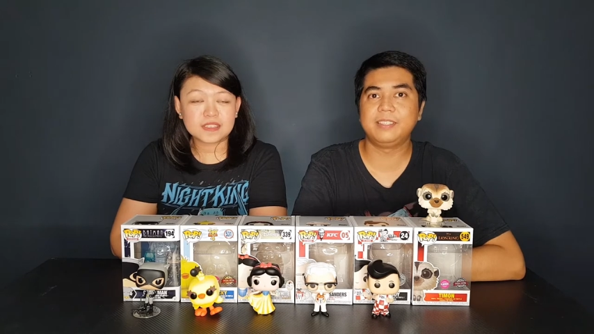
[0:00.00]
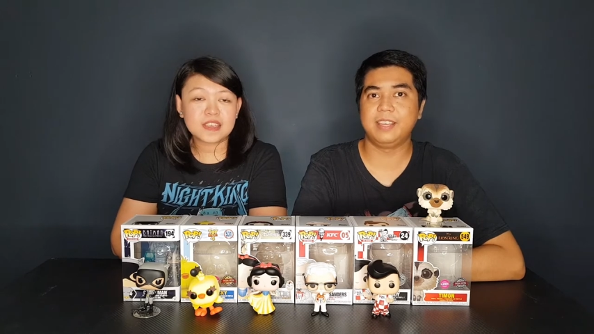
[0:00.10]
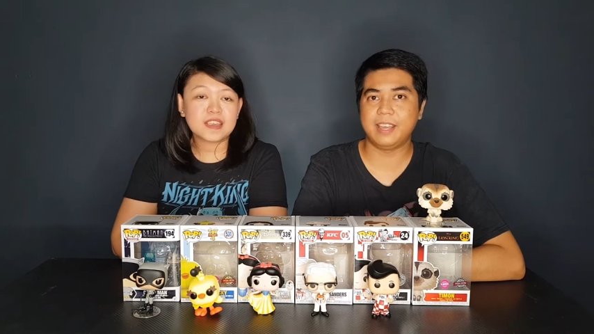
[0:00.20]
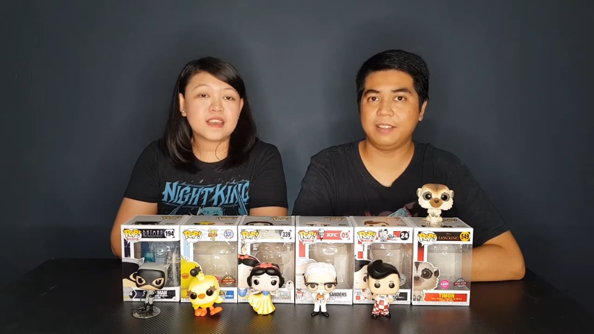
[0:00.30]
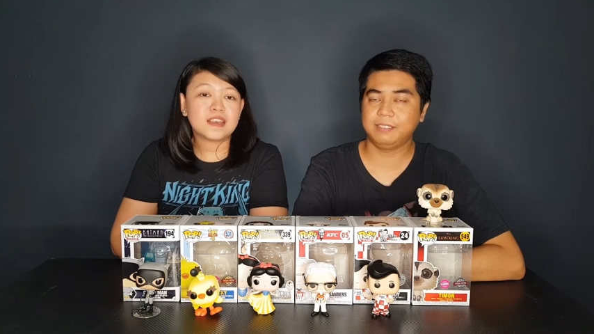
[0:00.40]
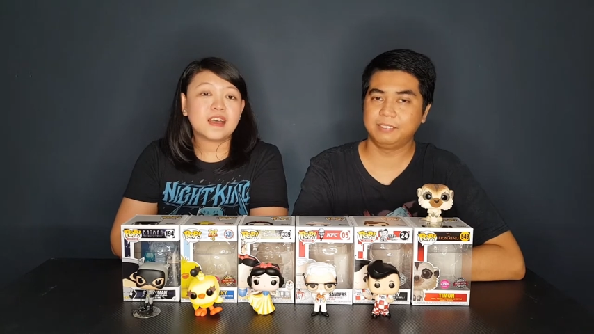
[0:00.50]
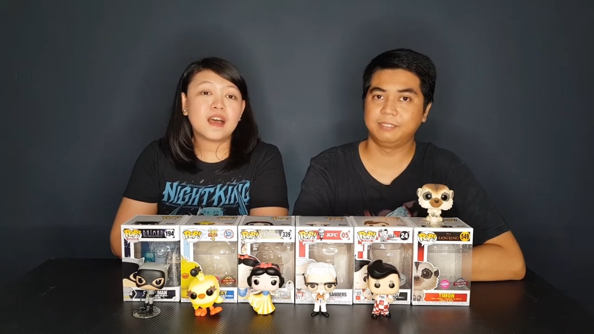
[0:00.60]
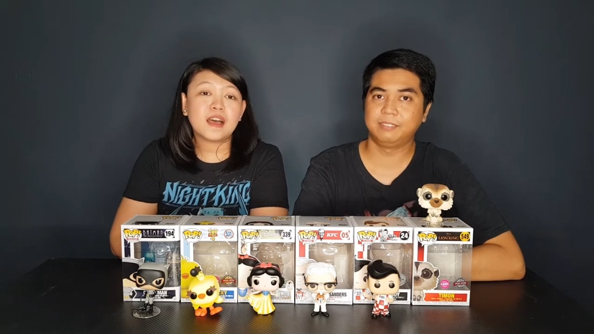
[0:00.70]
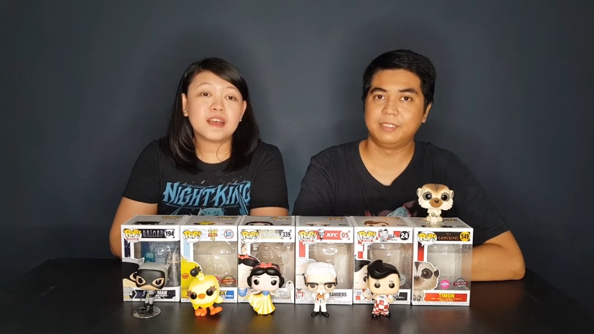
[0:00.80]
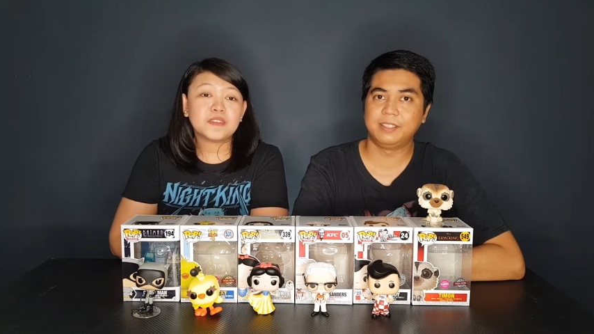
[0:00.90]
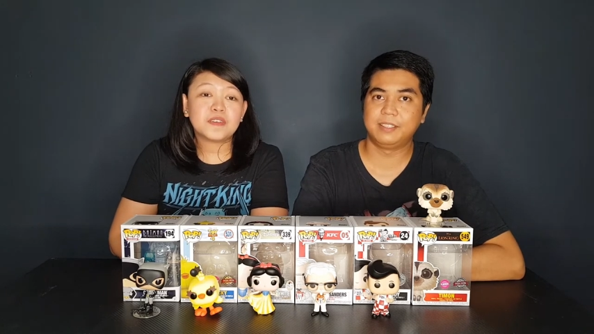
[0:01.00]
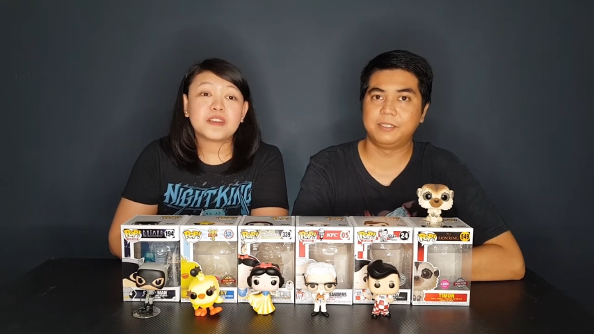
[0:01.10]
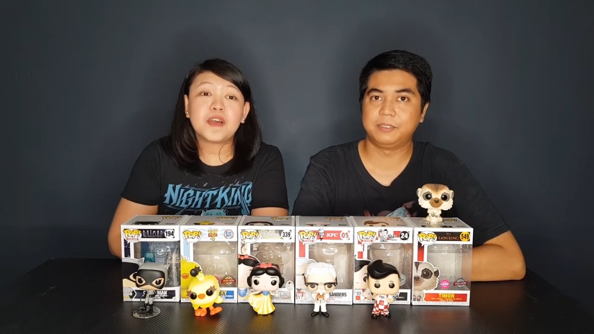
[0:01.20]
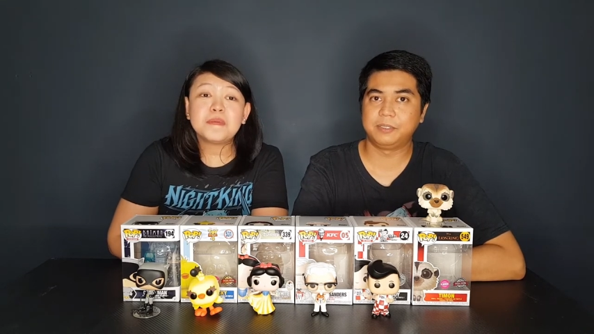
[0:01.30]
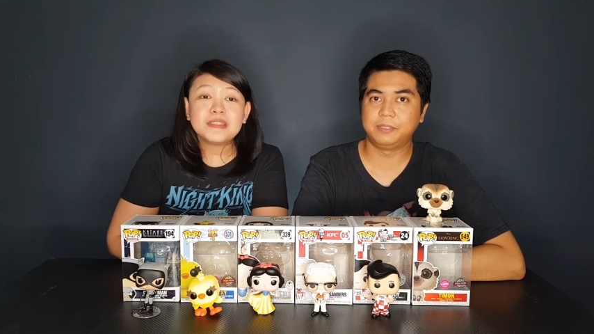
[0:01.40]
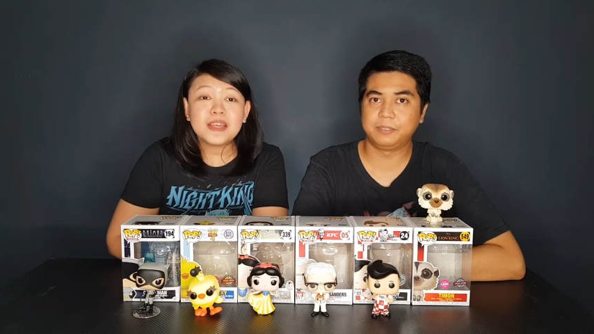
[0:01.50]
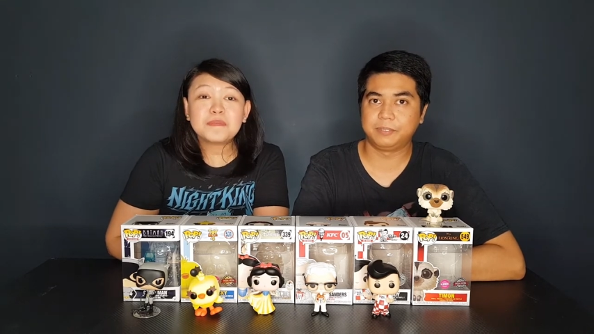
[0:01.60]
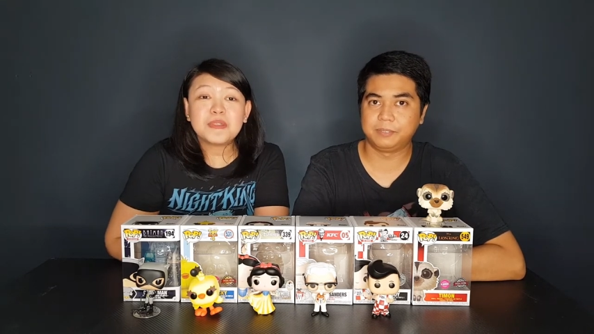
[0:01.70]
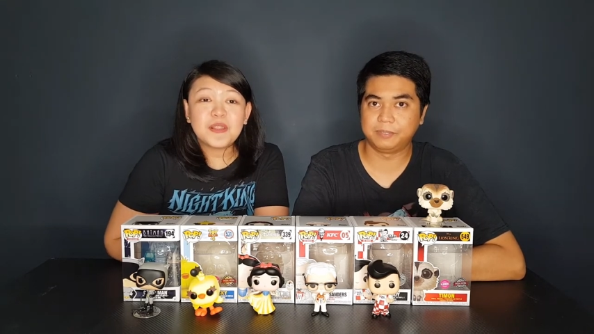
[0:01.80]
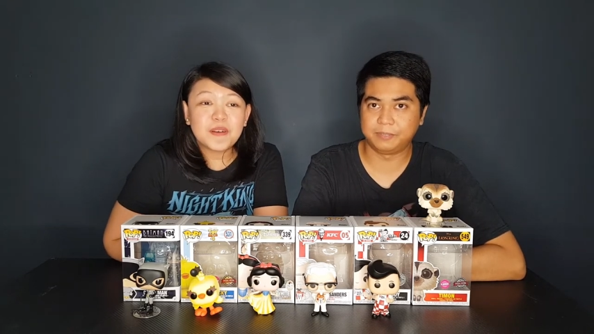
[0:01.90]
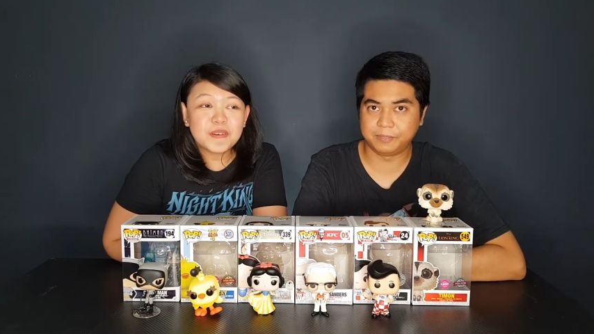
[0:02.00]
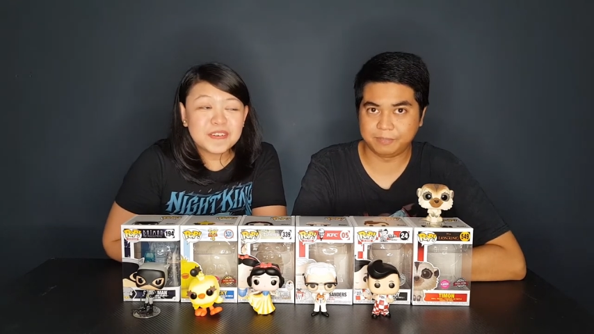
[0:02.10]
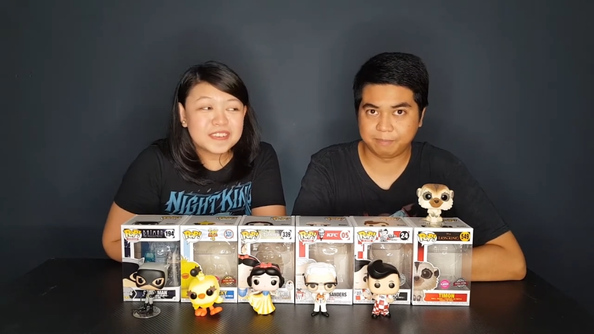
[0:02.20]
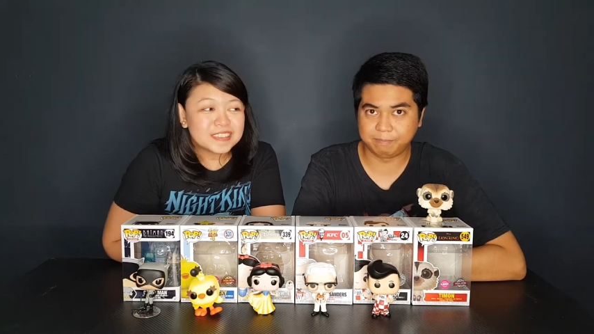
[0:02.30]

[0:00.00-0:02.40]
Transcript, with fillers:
Speaker 1: Yeah. You can comment down below.